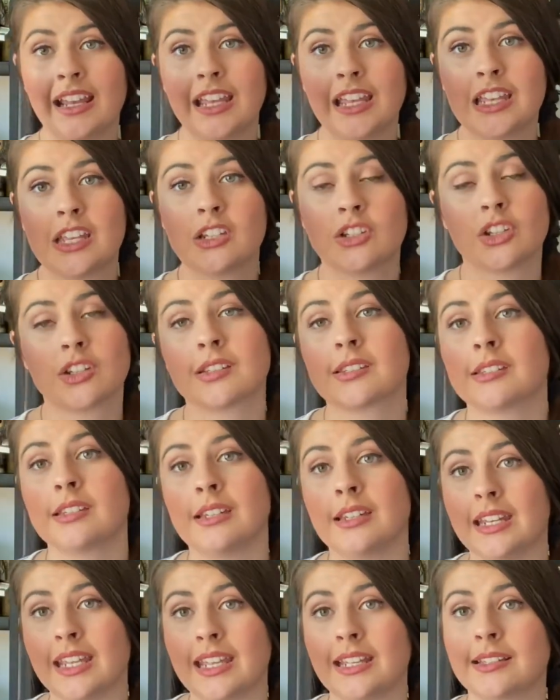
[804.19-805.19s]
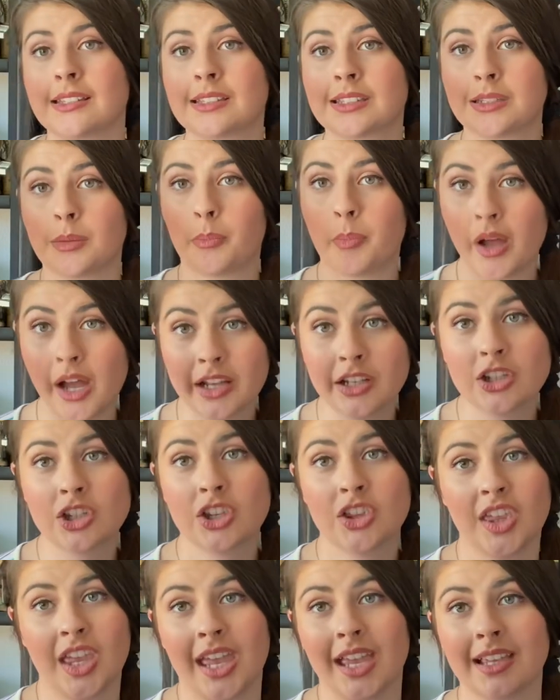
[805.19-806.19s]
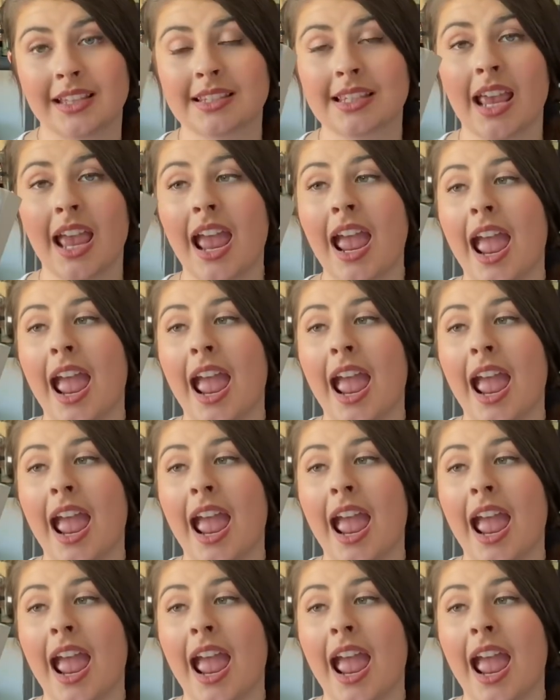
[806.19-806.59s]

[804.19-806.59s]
he just needs to punch things,